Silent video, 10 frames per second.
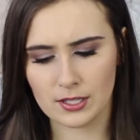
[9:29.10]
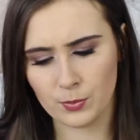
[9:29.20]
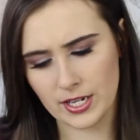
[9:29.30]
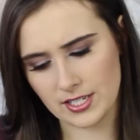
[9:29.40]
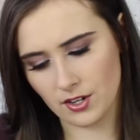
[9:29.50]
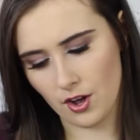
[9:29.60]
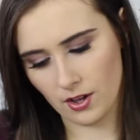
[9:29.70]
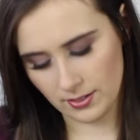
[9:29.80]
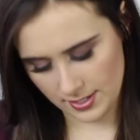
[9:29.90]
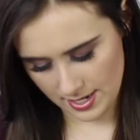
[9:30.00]
what is it
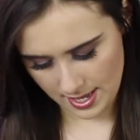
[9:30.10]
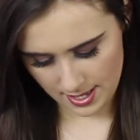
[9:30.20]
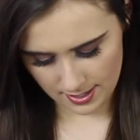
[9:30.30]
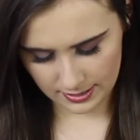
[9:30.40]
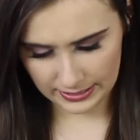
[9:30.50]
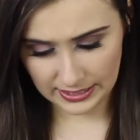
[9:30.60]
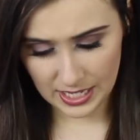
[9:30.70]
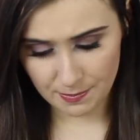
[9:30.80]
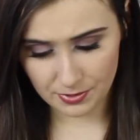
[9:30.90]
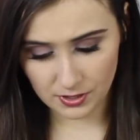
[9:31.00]
called?
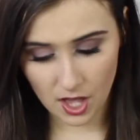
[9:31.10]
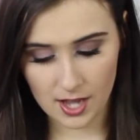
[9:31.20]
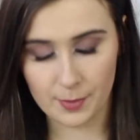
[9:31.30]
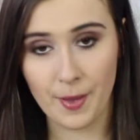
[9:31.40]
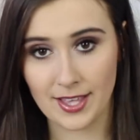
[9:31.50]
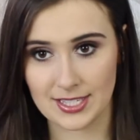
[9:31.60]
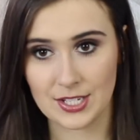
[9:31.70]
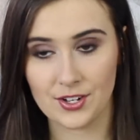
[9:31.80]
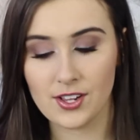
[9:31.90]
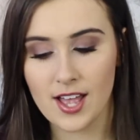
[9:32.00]
Lip Lock
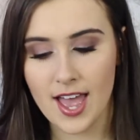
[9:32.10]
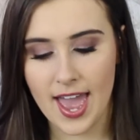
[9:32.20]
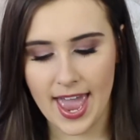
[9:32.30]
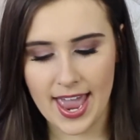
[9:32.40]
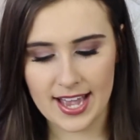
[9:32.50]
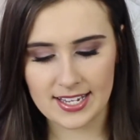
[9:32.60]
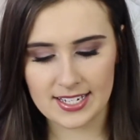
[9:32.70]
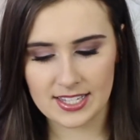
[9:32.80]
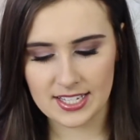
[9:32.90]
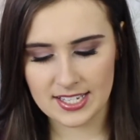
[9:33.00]
Pencil
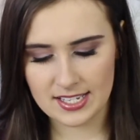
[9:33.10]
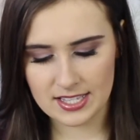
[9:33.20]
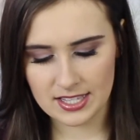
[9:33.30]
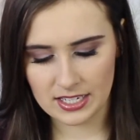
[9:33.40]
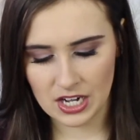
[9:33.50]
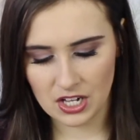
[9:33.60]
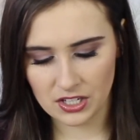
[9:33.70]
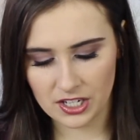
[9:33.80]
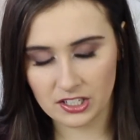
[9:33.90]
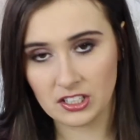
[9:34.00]
and this is in the
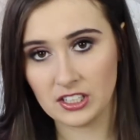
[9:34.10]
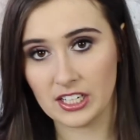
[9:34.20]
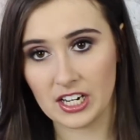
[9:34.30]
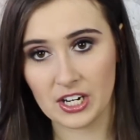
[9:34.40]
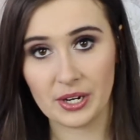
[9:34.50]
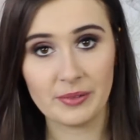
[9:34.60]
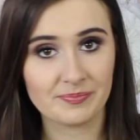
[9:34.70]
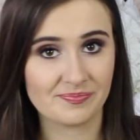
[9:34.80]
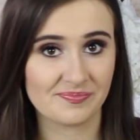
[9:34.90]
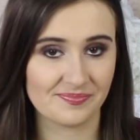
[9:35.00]
color Clear.
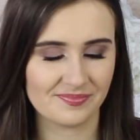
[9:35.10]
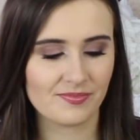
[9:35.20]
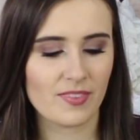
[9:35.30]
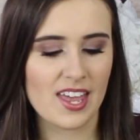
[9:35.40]
Mm -hmm.